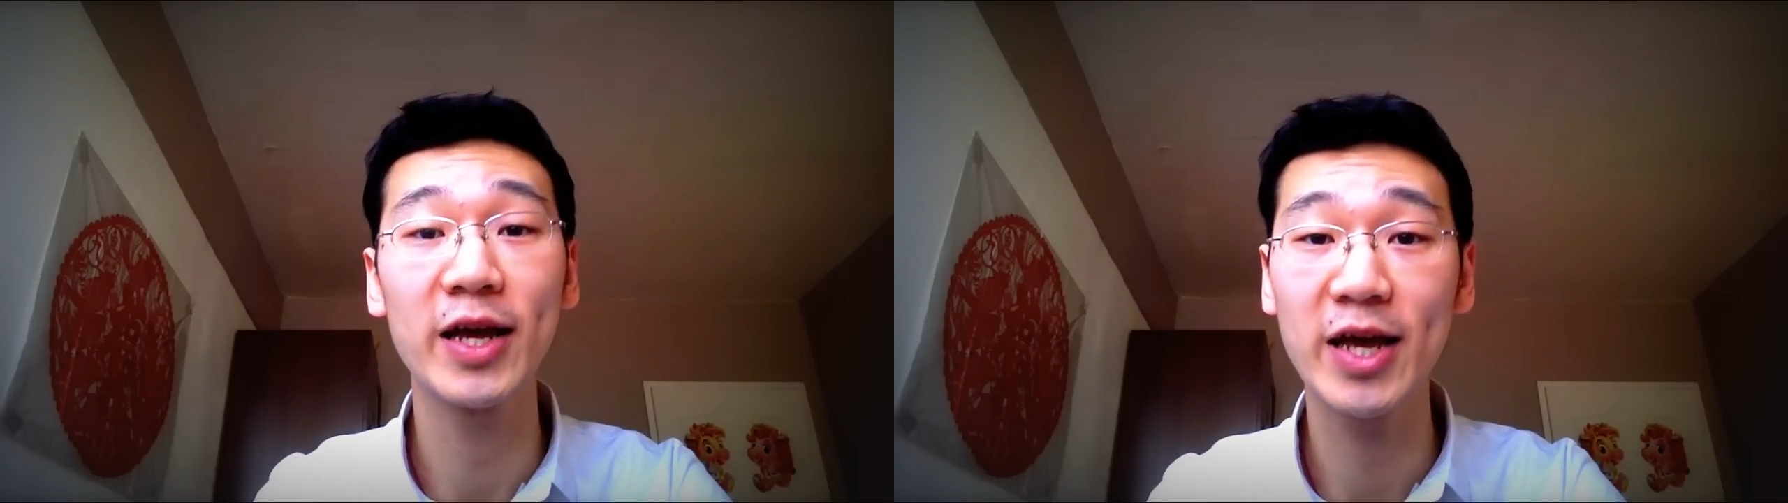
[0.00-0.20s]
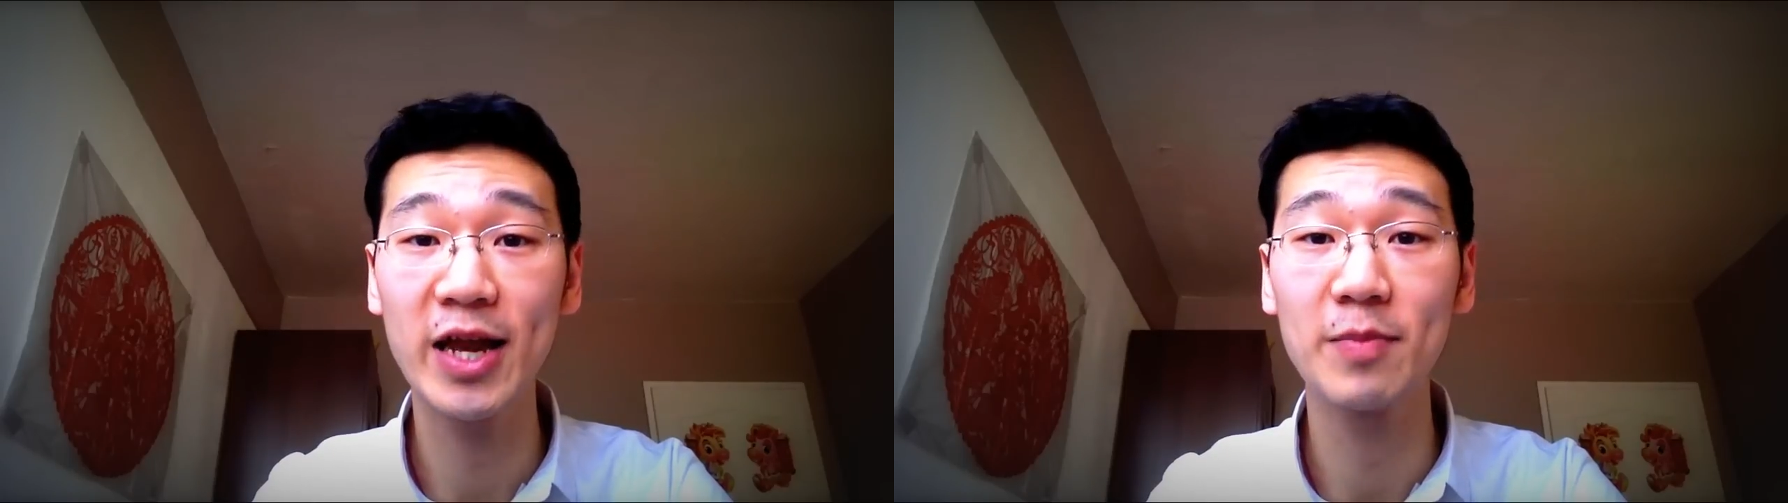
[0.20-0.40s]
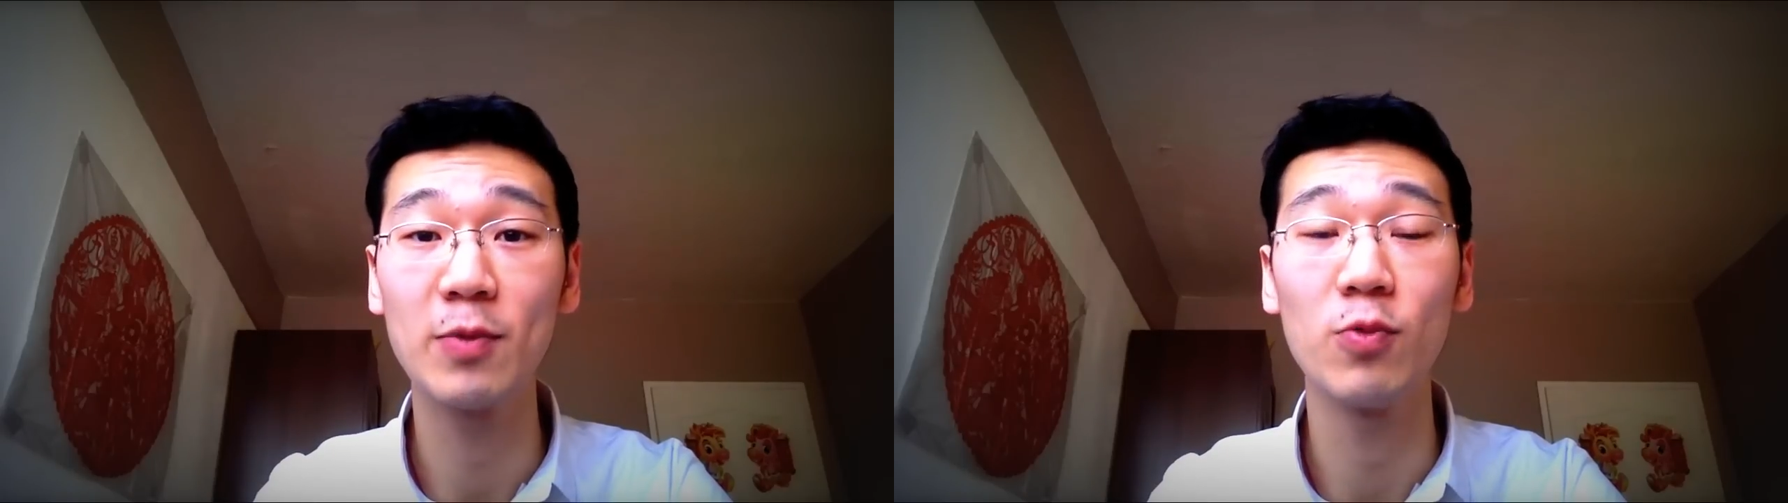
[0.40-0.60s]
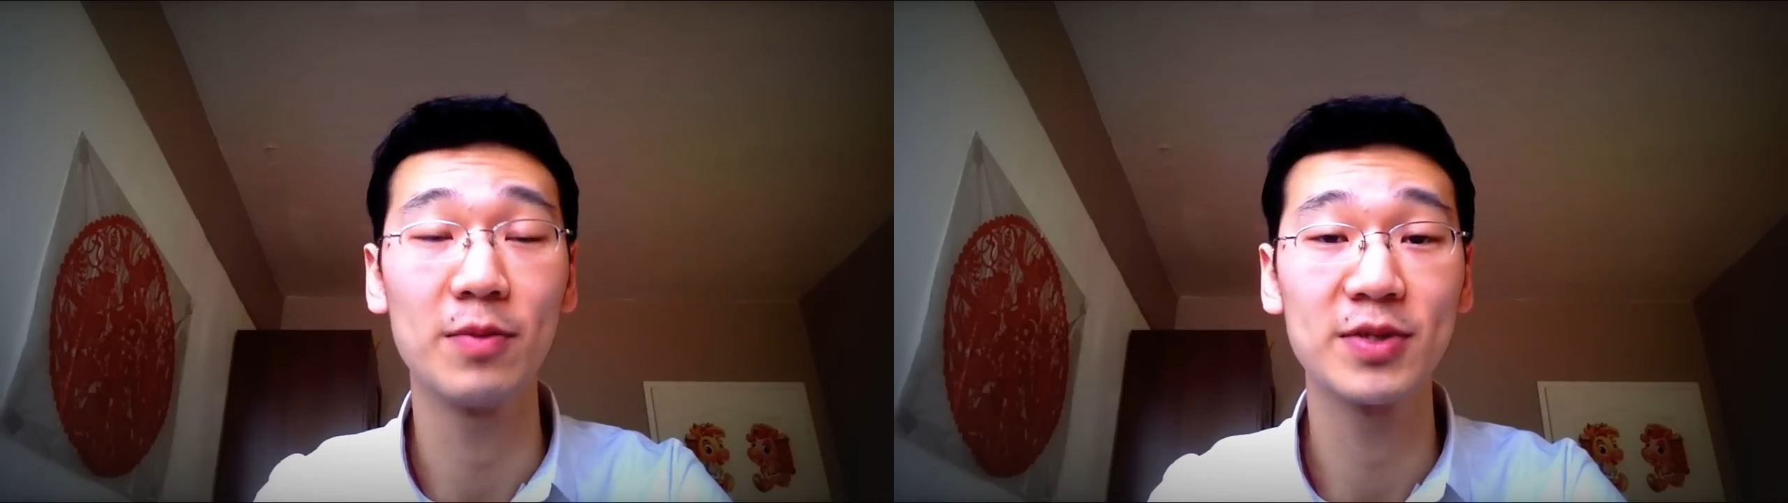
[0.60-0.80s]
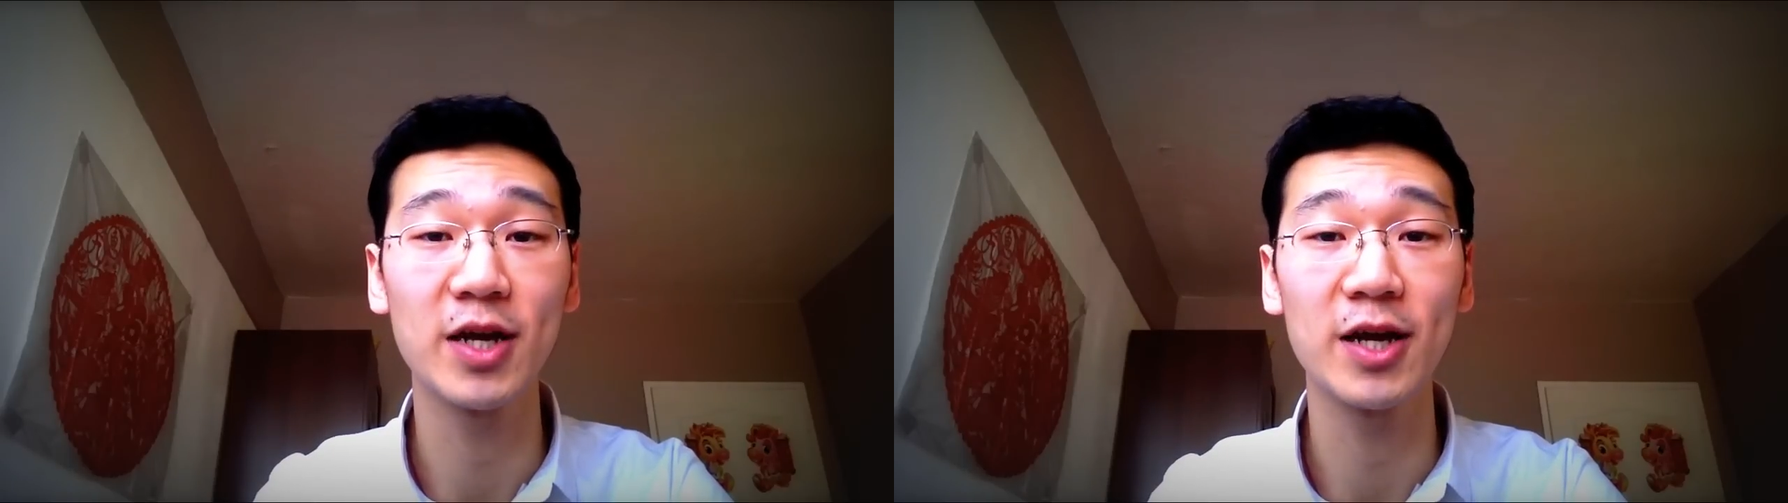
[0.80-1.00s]
Academy
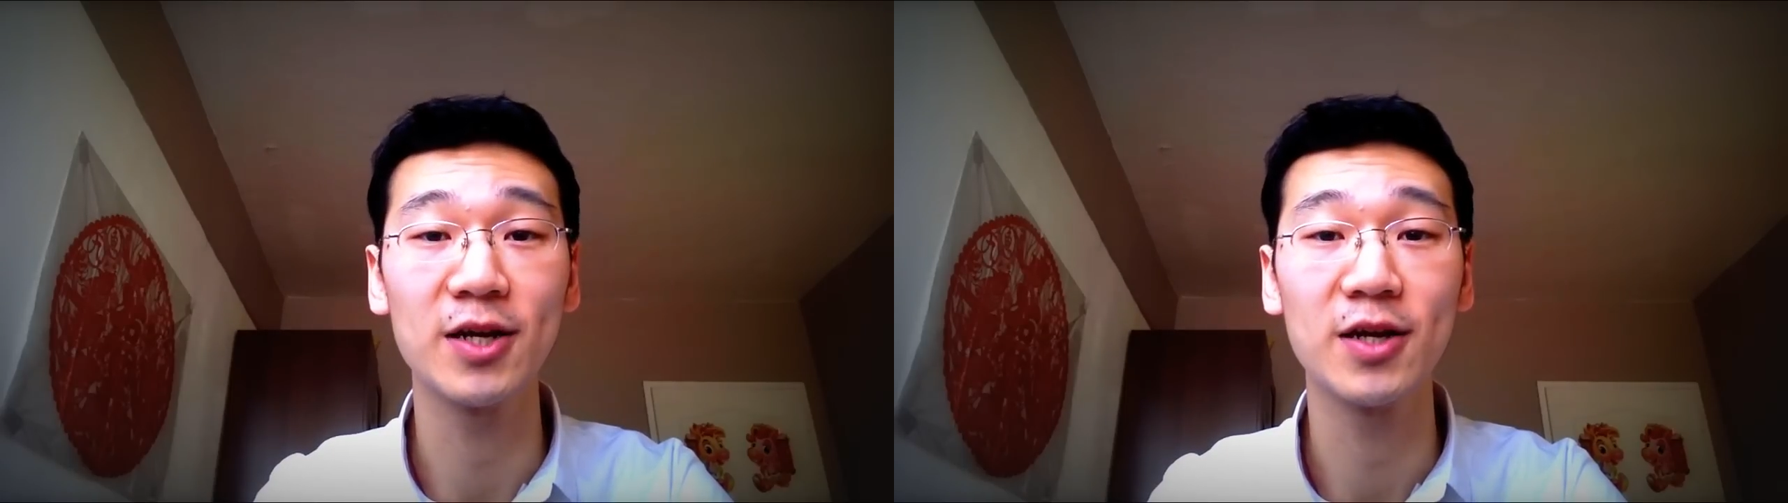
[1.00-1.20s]
website.